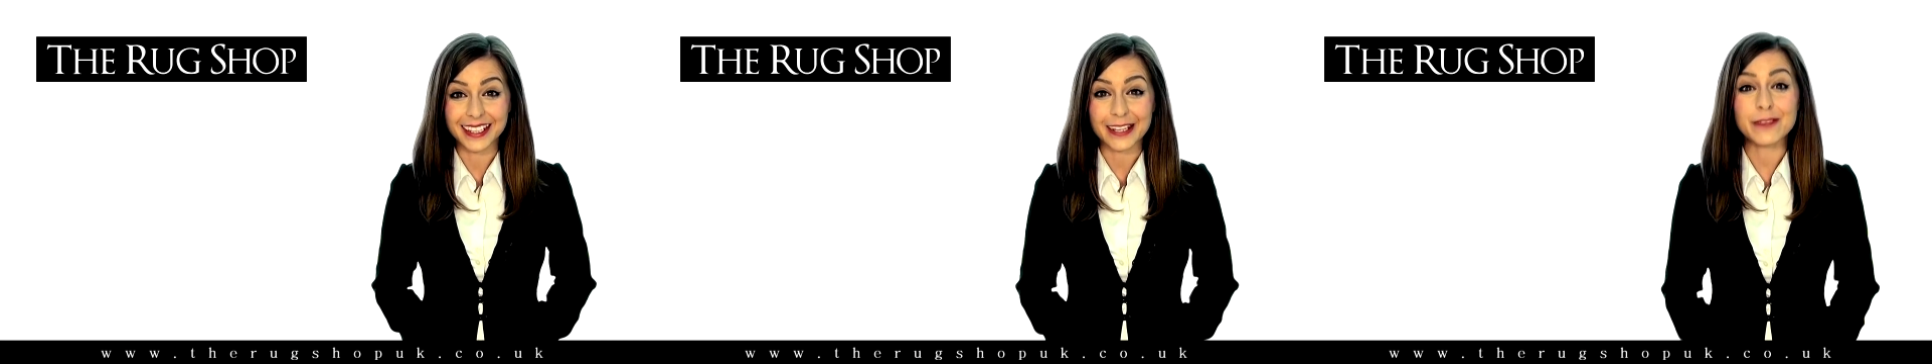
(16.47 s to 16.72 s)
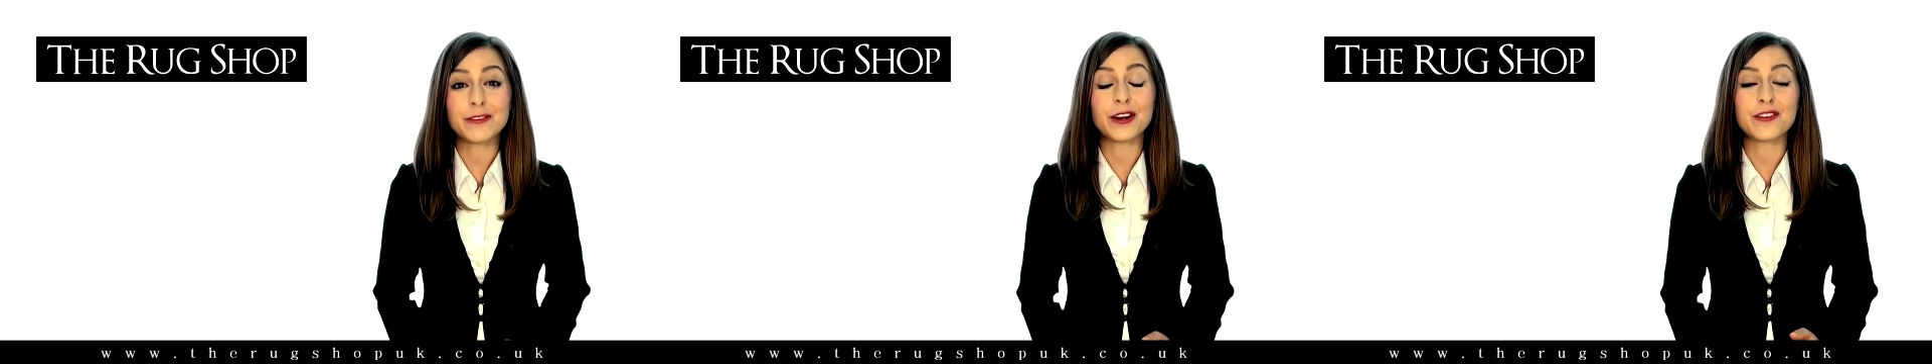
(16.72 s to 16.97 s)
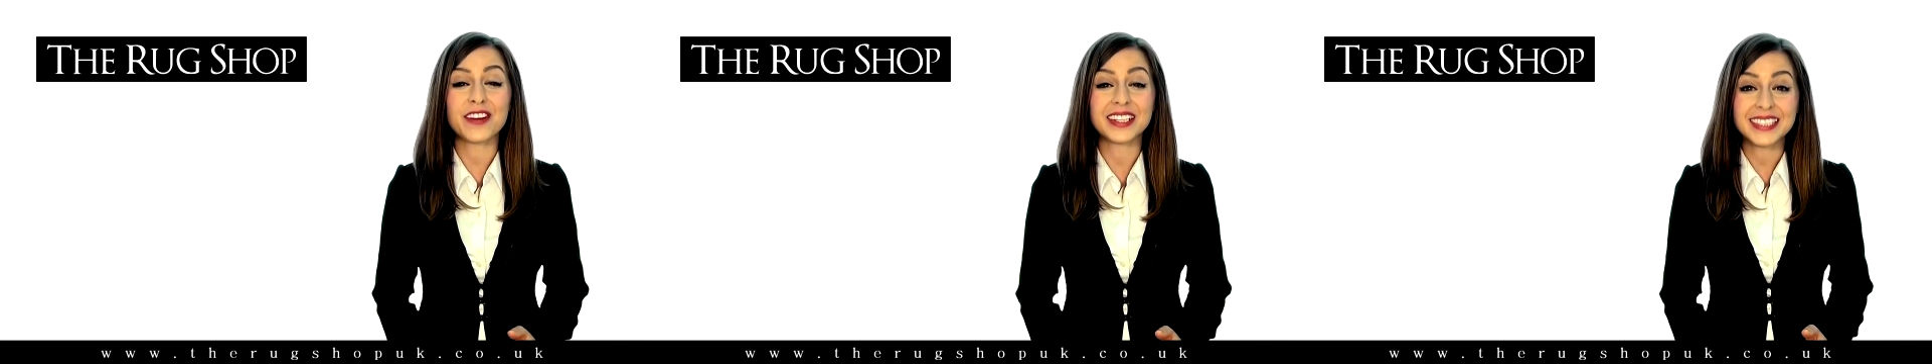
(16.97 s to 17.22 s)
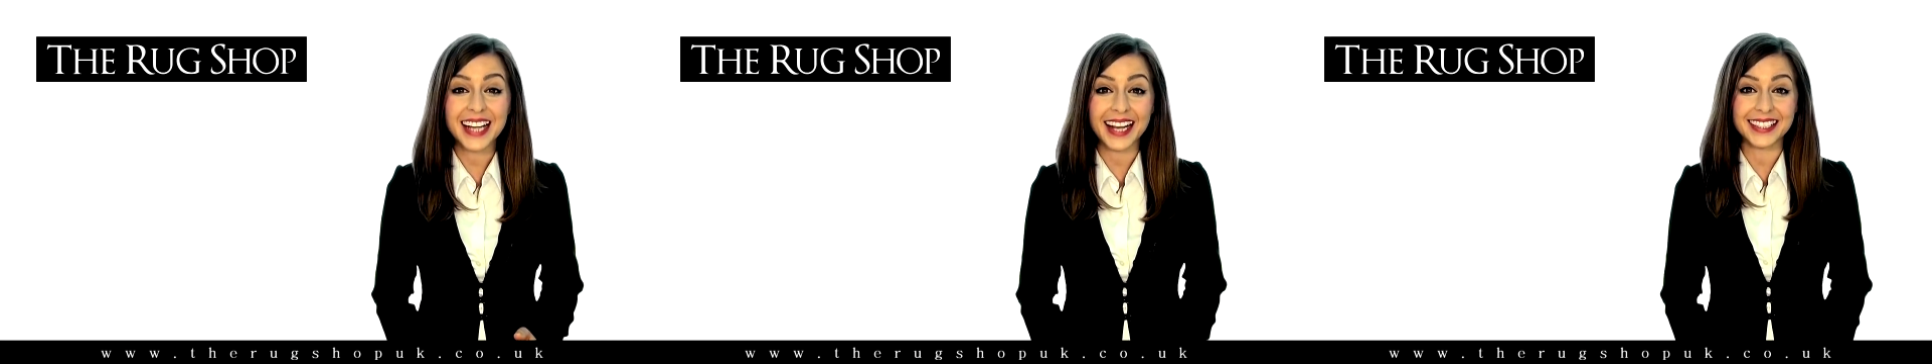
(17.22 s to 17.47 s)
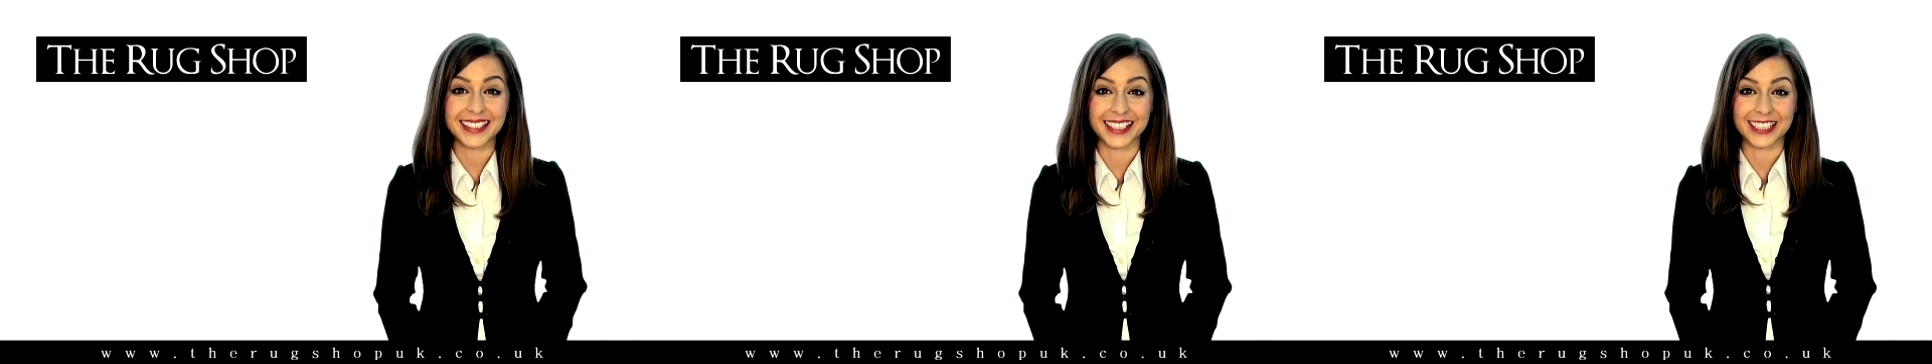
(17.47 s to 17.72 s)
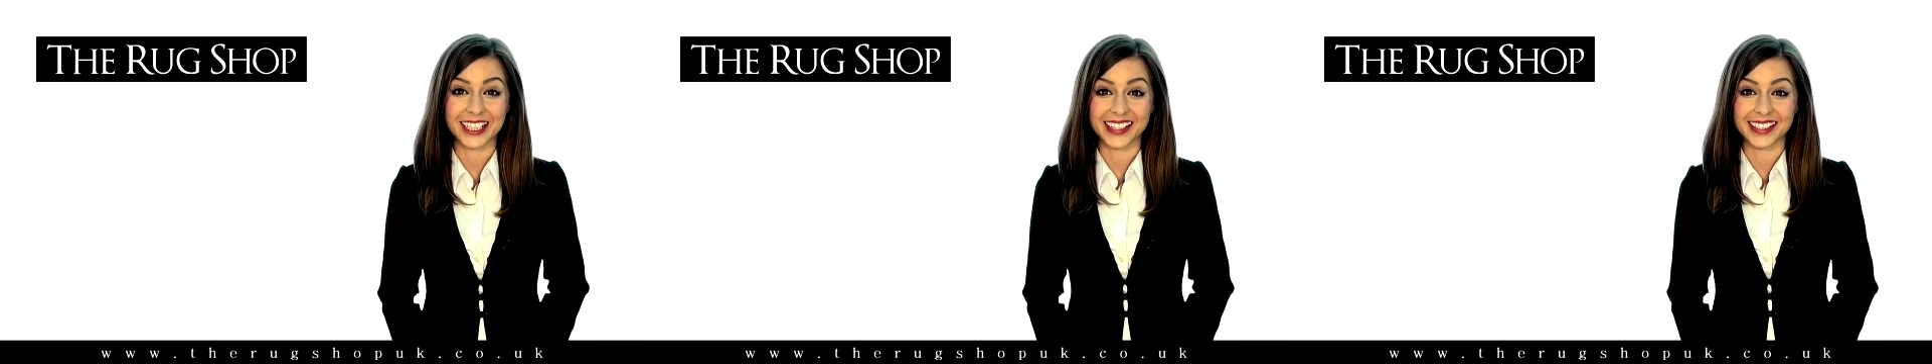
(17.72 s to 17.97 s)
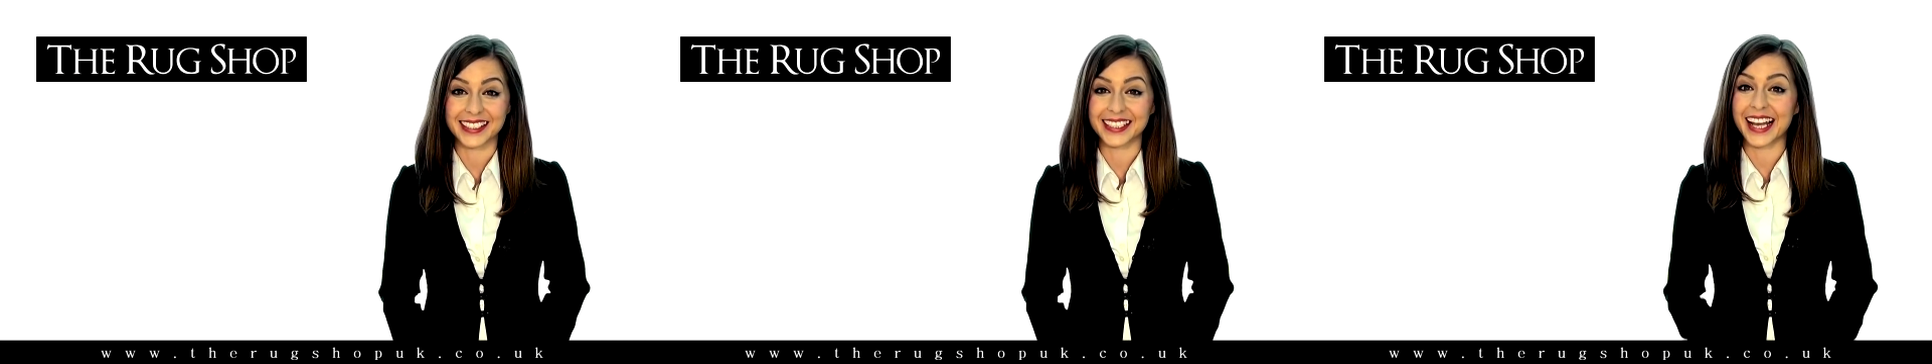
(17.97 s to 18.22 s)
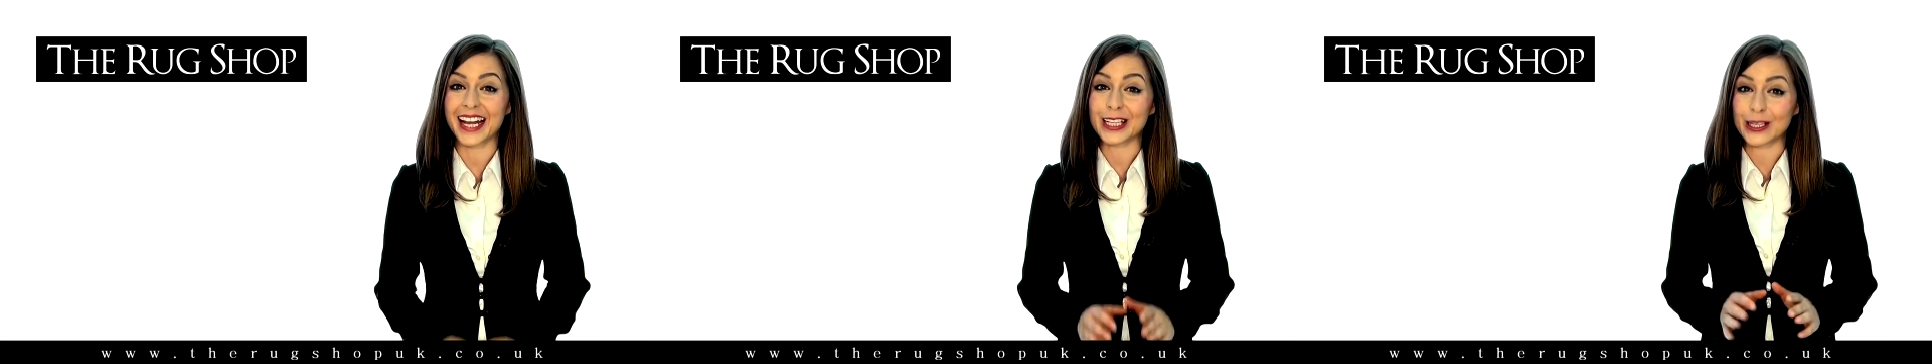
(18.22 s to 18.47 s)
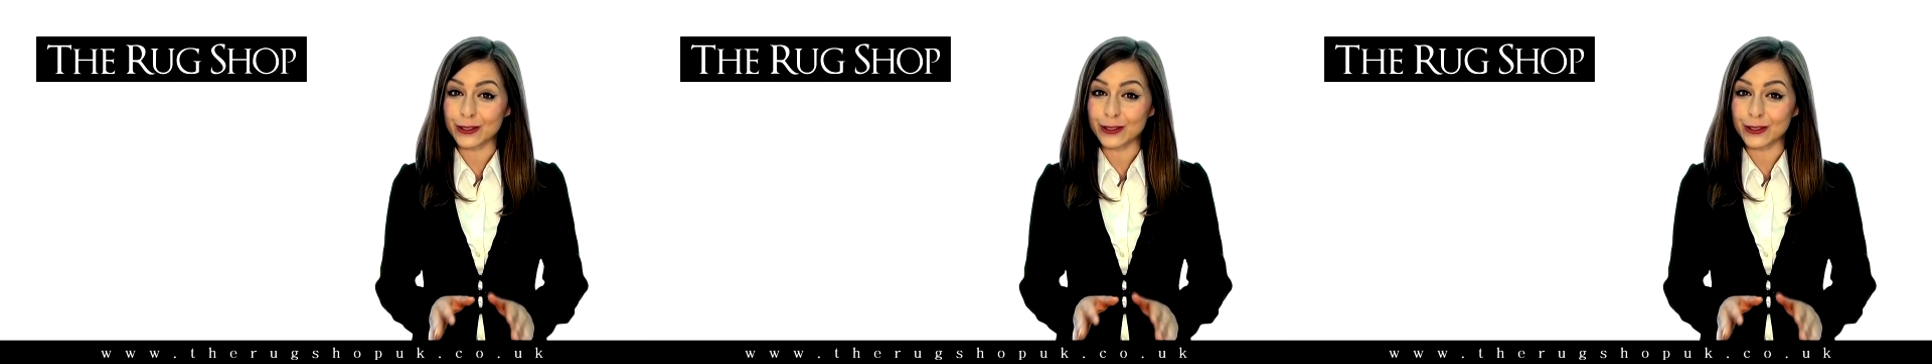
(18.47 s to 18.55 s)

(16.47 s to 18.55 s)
You've got a fantastic chance to get